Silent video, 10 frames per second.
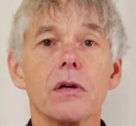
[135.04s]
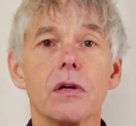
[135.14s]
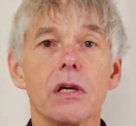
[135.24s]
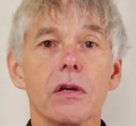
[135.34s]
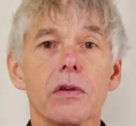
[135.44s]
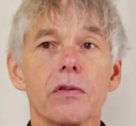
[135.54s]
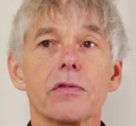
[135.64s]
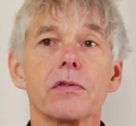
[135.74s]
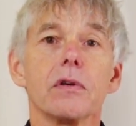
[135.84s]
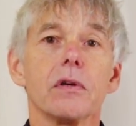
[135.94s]

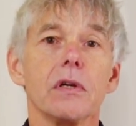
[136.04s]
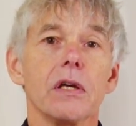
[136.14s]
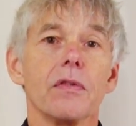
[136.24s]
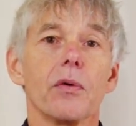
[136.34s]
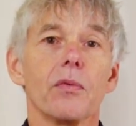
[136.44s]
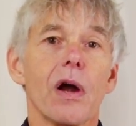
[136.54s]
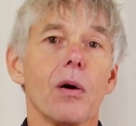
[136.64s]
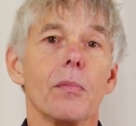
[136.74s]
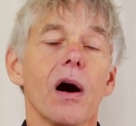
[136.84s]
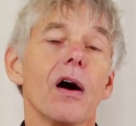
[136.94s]
is in the
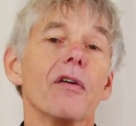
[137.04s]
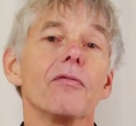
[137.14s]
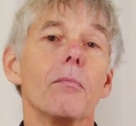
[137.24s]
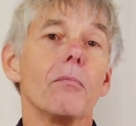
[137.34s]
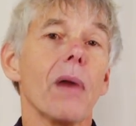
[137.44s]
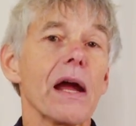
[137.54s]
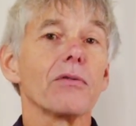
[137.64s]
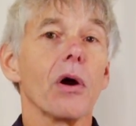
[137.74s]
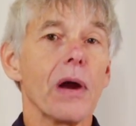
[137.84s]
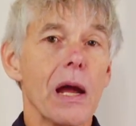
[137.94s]
realm of
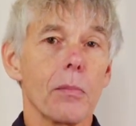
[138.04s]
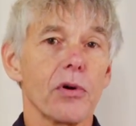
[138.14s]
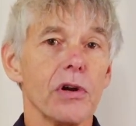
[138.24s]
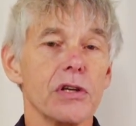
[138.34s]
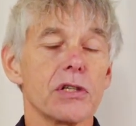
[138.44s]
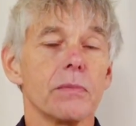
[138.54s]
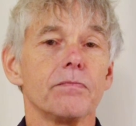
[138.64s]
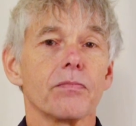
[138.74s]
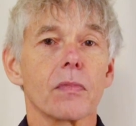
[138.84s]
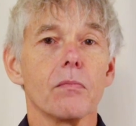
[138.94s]
microamperage.
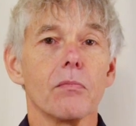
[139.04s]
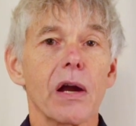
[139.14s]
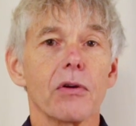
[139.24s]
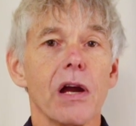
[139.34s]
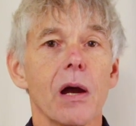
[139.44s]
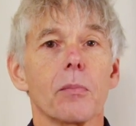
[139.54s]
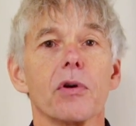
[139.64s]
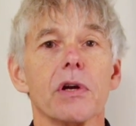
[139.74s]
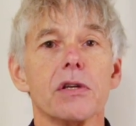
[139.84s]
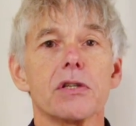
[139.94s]

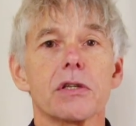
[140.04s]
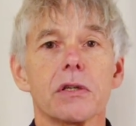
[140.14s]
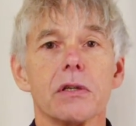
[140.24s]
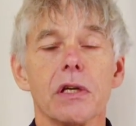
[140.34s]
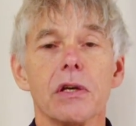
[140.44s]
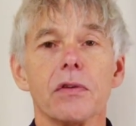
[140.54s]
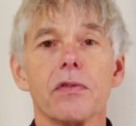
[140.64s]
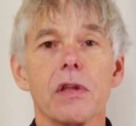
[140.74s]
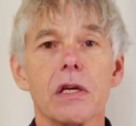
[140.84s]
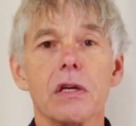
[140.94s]
Microamperage is
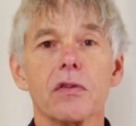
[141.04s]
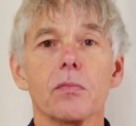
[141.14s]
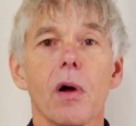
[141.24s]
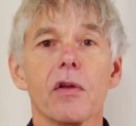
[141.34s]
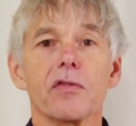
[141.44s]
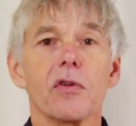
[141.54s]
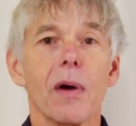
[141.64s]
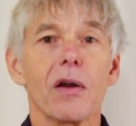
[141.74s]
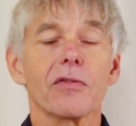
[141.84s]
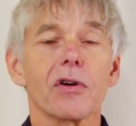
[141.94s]
the smallest
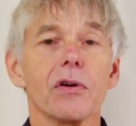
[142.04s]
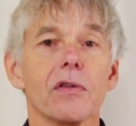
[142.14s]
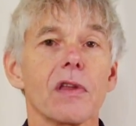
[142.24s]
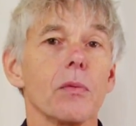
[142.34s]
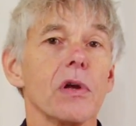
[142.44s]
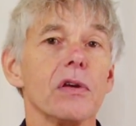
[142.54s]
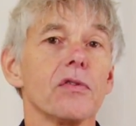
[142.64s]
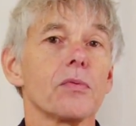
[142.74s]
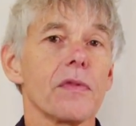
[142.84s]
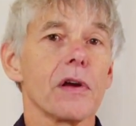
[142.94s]
amount of current that we
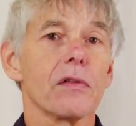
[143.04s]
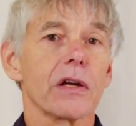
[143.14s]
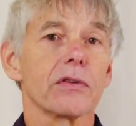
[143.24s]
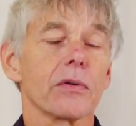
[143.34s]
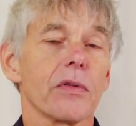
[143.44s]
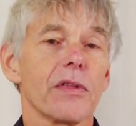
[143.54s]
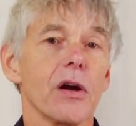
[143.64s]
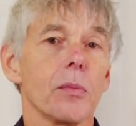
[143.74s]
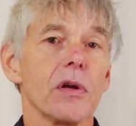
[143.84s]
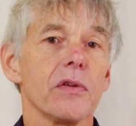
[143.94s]
use with the electrical
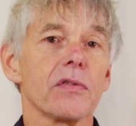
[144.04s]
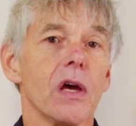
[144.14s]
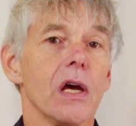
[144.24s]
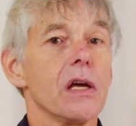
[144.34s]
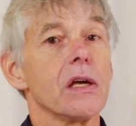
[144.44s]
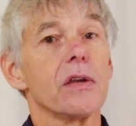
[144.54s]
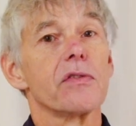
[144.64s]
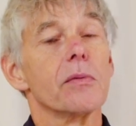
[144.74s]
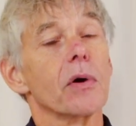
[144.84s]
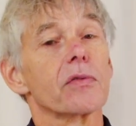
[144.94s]
therapies. It is
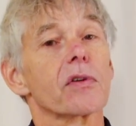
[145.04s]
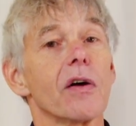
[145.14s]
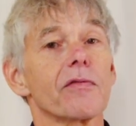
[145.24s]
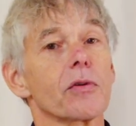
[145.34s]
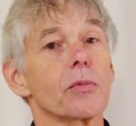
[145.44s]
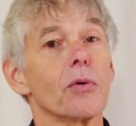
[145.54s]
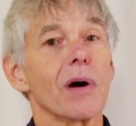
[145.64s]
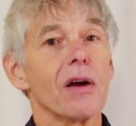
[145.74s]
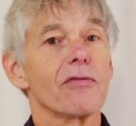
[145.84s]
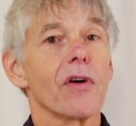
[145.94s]
the most comfortable
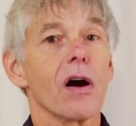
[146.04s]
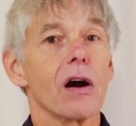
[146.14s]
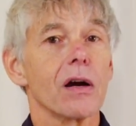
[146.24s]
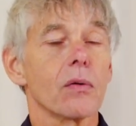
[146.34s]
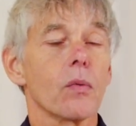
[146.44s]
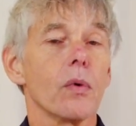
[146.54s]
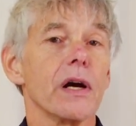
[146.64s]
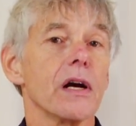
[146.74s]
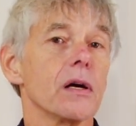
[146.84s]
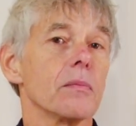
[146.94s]
by far,
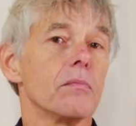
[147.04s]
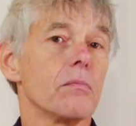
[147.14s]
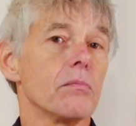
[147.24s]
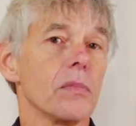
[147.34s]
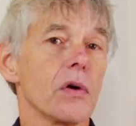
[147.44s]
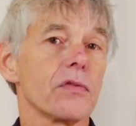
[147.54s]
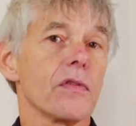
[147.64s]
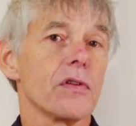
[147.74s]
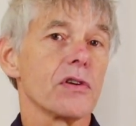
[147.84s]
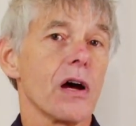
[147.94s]
where most of
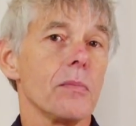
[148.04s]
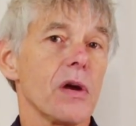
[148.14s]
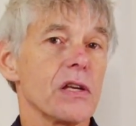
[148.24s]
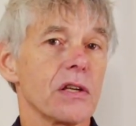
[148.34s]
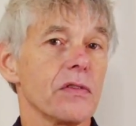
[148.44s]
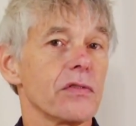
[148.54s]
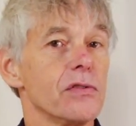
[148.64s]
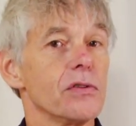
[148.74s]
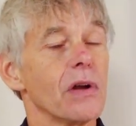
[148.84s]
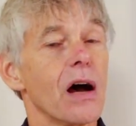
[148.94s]
the time patients
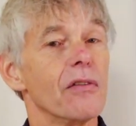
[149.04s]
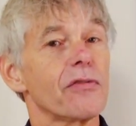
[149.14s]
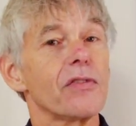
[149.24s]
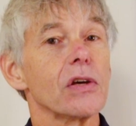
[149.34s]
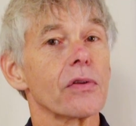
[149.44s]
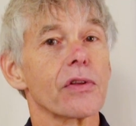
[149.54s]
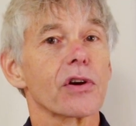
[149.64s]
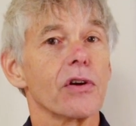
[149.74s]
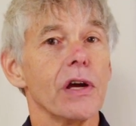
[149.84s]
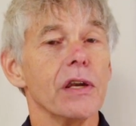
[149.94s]
do not feel the
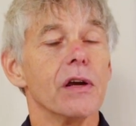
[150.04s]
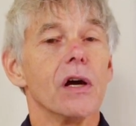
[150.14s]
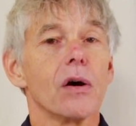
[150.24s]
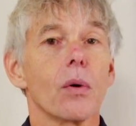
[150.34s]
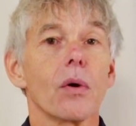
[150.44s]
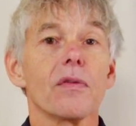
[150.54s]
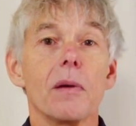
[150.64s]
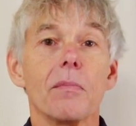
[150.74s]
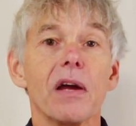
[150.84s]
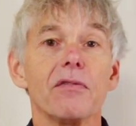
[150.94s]
current or they
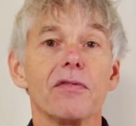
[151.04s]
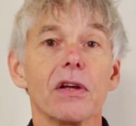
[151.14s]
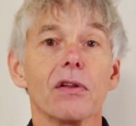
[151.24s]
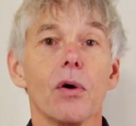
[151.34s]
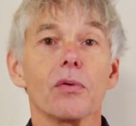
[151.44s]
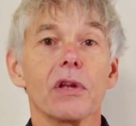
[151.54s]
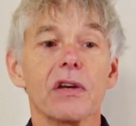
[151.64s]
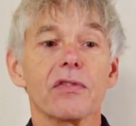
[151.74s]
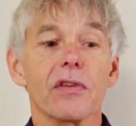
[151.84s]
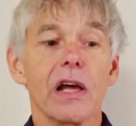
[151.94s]
might feel only a
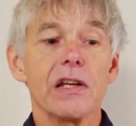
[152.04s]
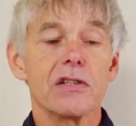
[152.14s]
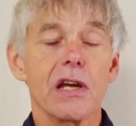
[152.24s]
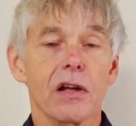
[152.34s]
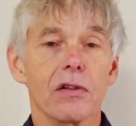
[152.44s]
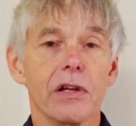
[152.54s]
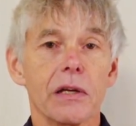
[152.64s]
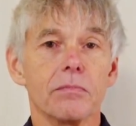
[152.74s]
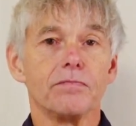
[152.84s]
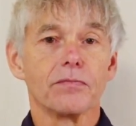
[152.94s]
slight tingling.
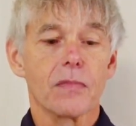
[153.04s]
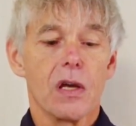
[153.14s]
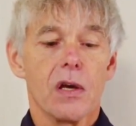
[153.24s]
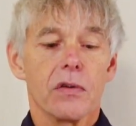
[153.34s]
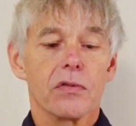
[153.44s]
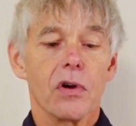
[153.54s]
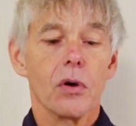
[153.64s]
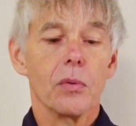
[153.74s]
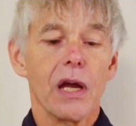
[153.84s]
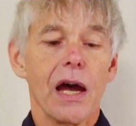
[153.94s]
So
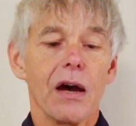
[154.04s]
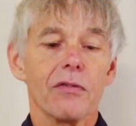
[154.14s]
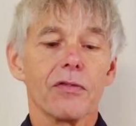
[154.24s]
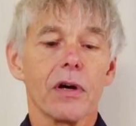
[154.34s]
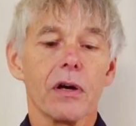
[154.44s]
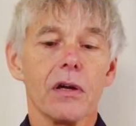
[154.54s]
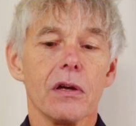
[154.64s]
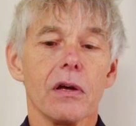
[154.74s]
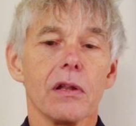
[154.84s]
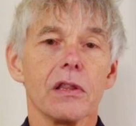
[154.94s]
we have
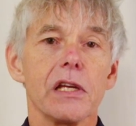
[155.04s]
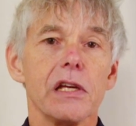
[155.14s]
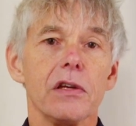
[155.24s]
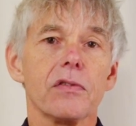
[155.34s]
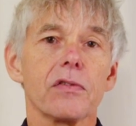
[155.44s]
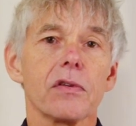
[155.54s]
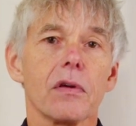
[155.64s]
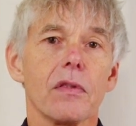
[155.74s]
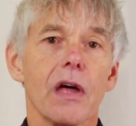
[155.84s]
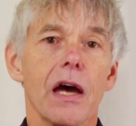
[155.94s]
leads
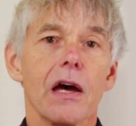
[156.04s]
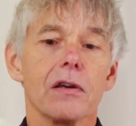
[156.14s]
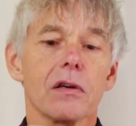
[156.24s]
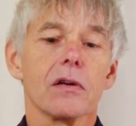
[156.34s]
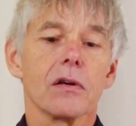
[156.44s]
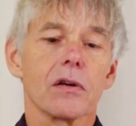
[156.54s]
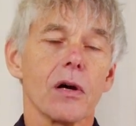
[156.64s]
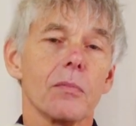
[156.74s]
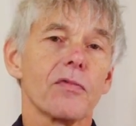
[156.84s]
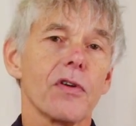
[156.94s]
that
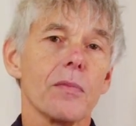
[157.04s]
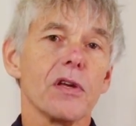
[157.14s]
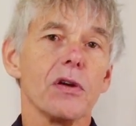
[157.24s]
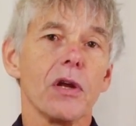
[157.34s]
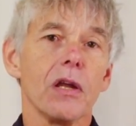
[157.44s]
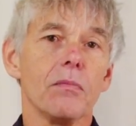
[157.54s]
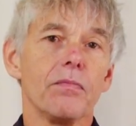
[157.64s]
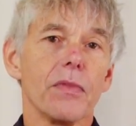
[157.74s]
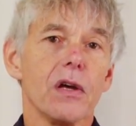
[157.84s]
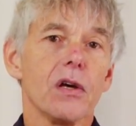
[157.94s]
come from the unit.
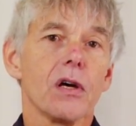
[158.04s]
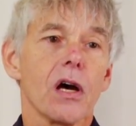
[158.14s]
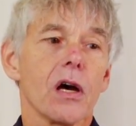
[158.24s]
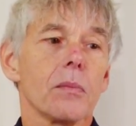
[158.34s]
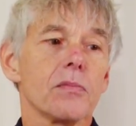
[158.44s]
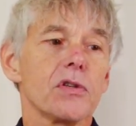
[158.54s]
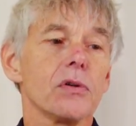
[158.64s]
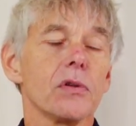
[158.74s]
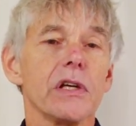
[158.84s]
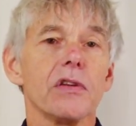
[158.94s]

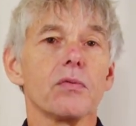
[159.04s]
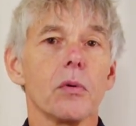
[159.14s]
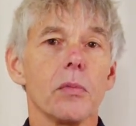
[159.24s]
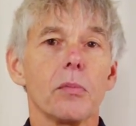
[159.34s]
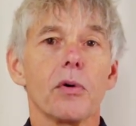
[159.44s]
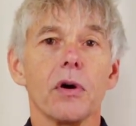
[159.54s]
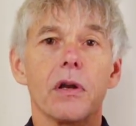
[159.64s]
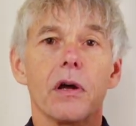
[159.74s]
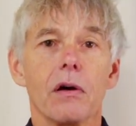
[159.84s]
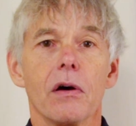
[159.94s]
Two leads will be put
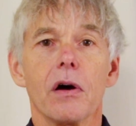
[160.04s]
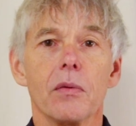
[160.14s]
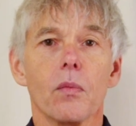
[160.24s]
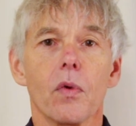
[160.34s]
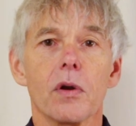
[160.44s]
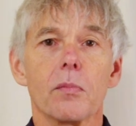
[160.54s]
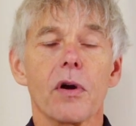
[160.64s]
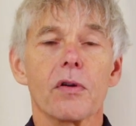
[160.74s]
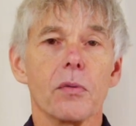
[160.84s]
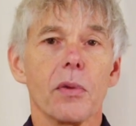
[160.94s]
on one
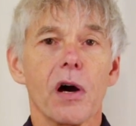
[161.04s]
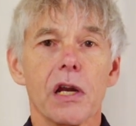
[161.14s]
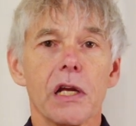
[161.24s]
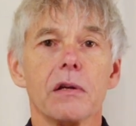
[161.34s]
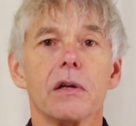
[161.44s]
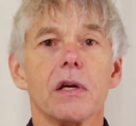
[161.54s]
part of the body.